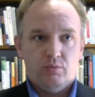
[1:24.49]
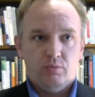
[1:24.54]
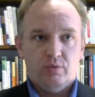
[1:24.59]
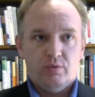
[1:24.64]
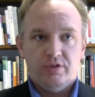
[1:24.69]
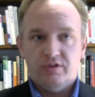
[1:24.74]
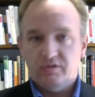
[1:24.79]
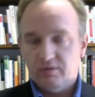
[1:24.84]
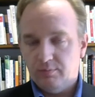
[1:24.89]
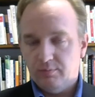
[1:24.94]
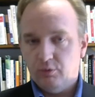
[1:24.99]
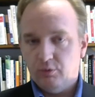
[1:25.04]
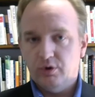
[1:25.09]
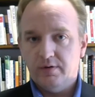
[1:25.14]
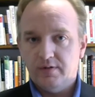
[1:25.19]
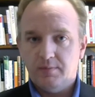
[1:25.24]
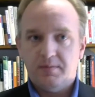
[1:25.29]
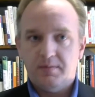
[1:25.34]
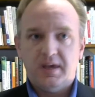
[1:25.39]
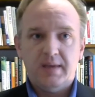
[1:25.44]
with the support
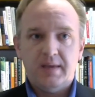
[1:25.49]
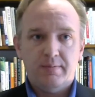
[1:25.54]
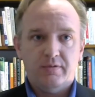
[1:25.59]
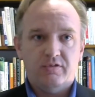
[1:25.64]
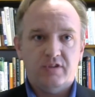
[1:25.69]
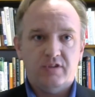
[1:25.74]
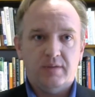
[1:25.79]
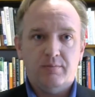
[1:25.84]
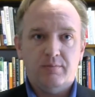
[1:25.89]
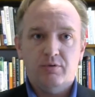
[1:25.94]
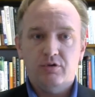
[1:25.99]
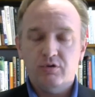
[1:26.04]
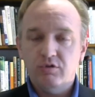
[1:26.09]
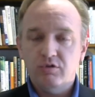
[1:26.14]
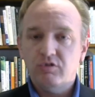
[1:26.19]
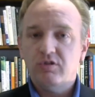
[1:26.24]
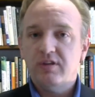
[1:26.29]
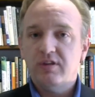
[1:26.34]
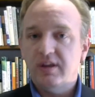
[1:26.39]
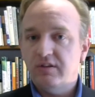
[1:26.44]
of the papacy,
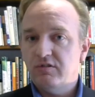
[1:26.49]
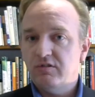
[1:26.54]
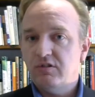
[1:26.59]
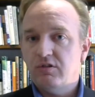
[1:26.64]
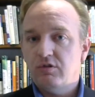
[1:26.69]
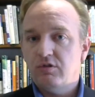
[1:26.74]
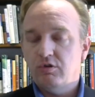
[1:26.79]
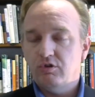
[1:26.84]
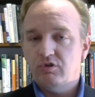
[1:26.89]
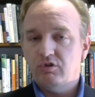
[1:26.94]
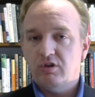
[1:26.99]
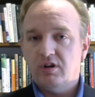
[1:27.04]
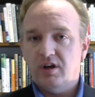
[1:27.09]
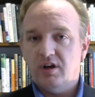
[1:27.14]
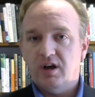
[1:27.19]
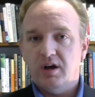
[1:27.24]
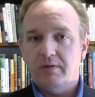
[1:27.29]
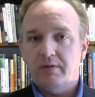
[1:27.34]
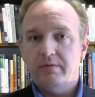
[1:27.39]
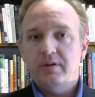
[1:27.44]
produced the institution
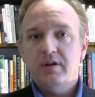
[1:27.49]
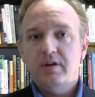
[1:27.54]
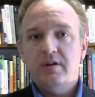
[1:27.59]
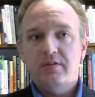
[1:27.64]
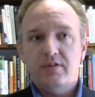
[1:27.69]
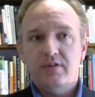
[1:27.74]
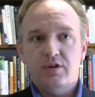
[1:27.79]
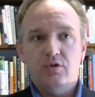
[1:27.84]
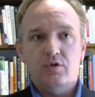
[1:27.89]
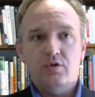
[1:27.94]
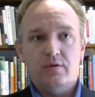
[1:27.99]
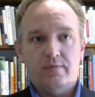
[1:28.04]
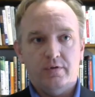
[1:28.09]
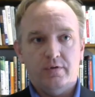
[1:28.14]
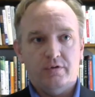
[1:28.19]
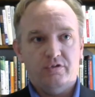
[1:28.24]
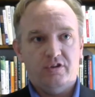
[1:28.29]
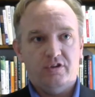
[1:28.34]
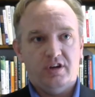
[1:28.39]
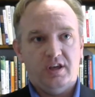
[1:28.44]
of the
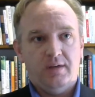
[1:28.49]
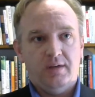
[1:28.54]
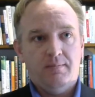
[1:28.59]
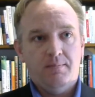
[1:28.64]
university.